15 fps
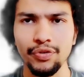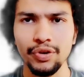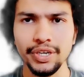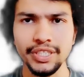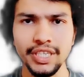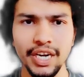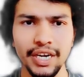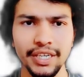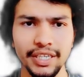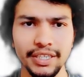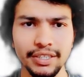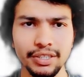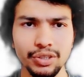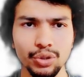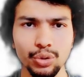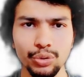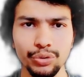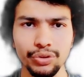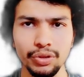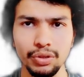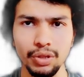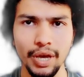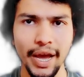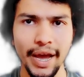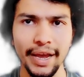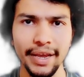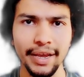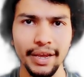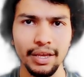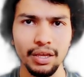starting, so
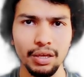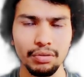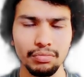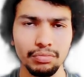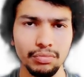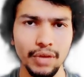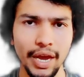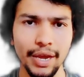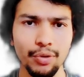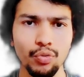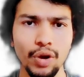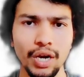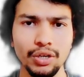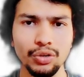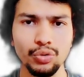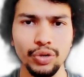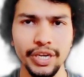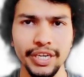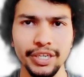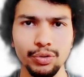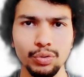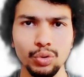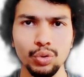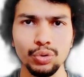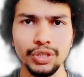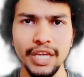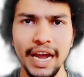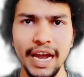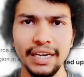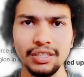I want to let you know
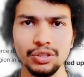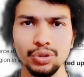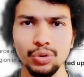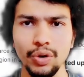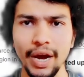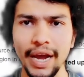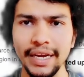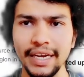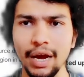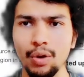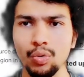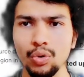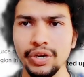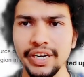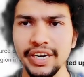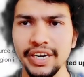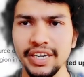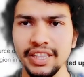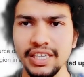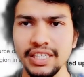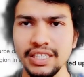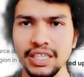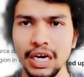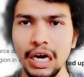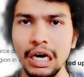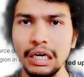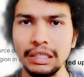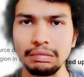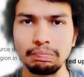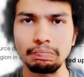that so I downloaded this
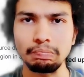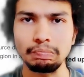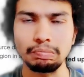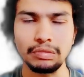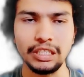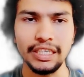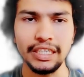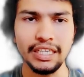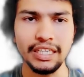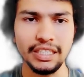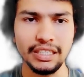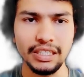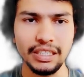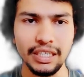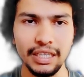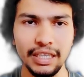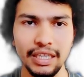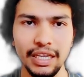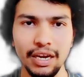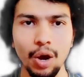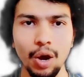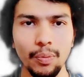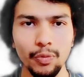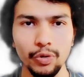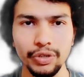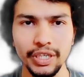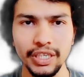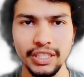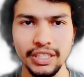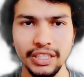data set and then
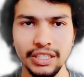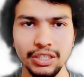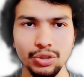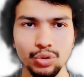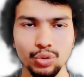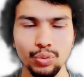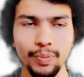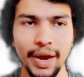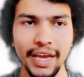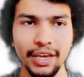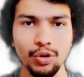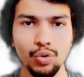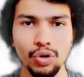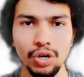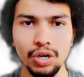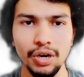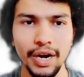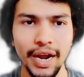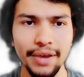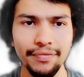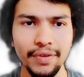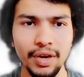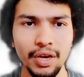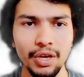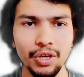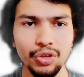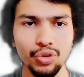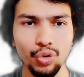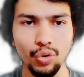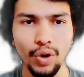uploaded it to my Google Drive.
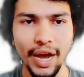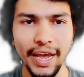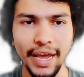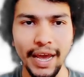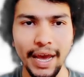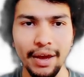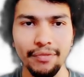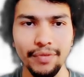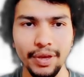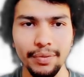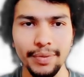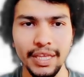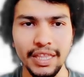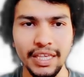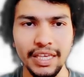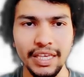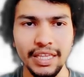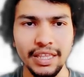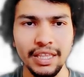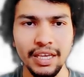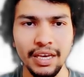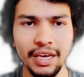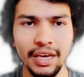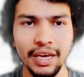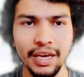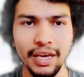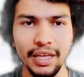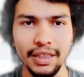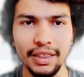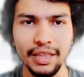So I have images,
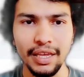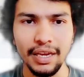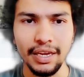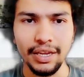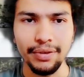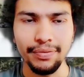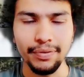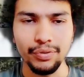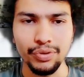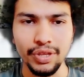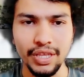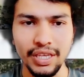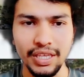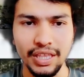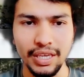and then if you see the